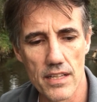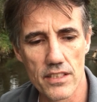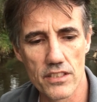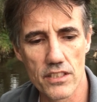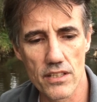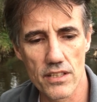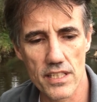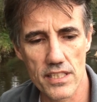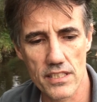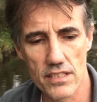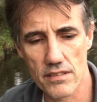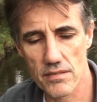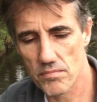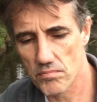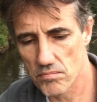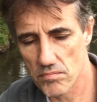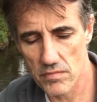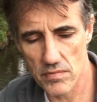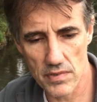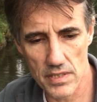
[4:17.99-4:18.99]
so
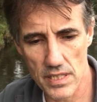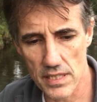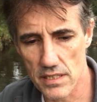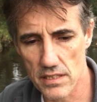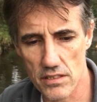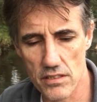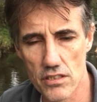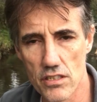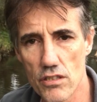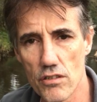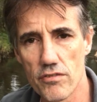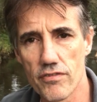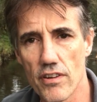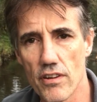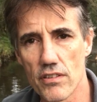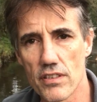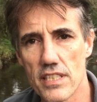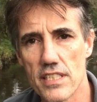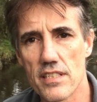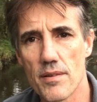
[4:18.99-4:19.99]
this
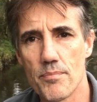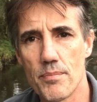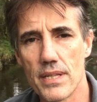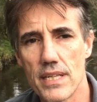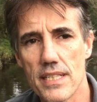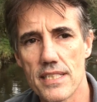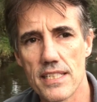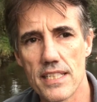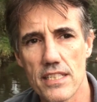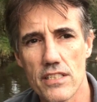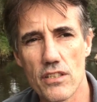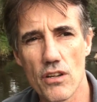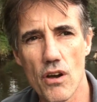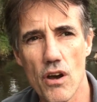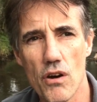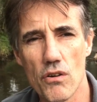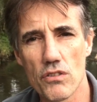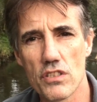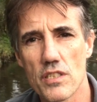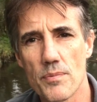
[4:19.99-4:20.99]
twofold, this ability to
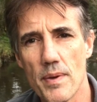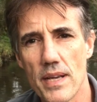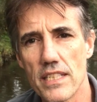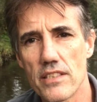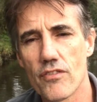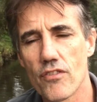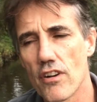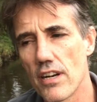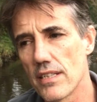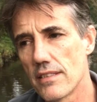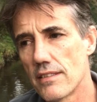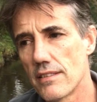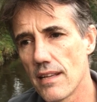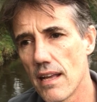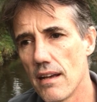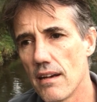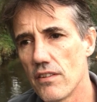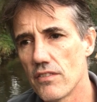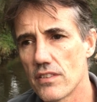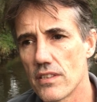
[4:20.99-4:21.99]
hold space for
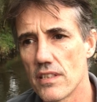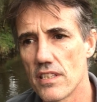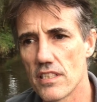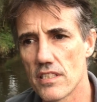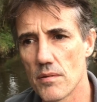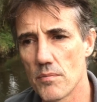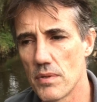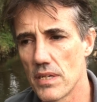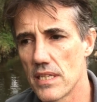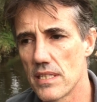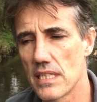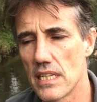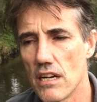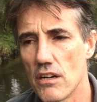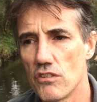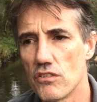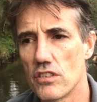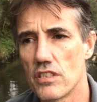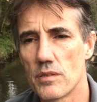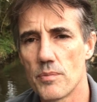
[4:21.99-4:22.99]
ourselves and this ability to
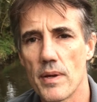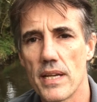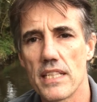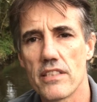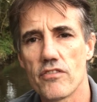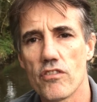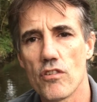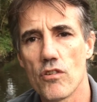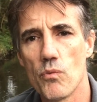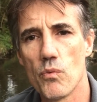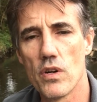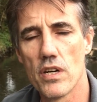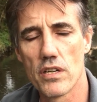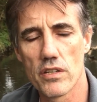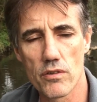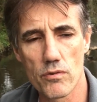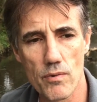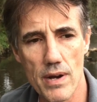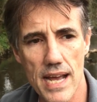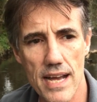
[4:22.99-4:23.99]
hold space for the
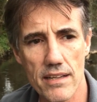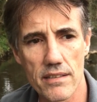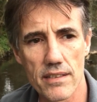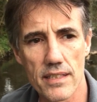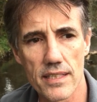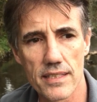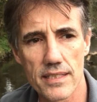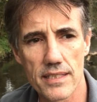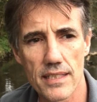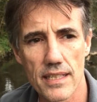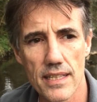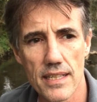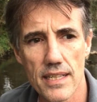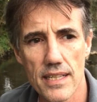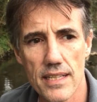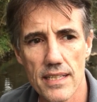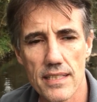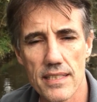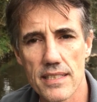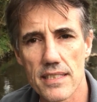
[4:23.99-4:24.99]
world around us,
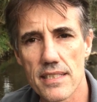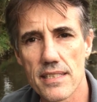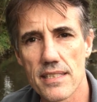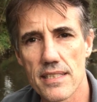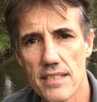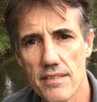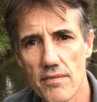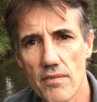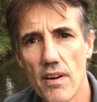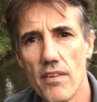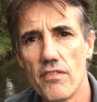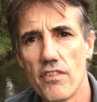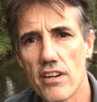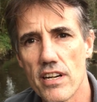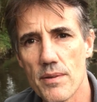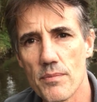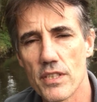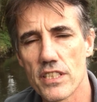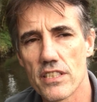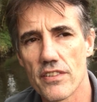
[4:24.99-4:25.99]
this is
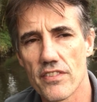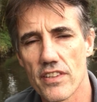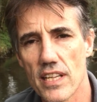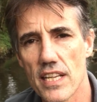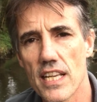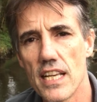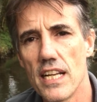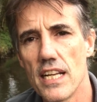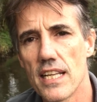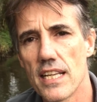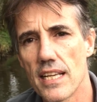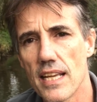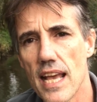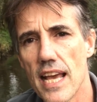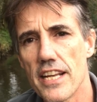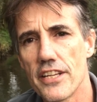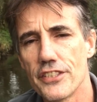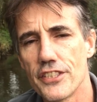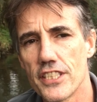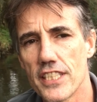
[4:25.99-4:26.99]
very much of a healing
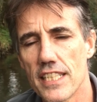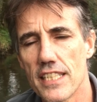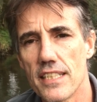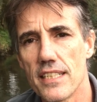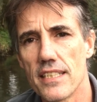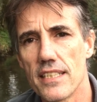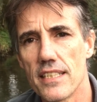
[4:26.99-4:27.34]
energy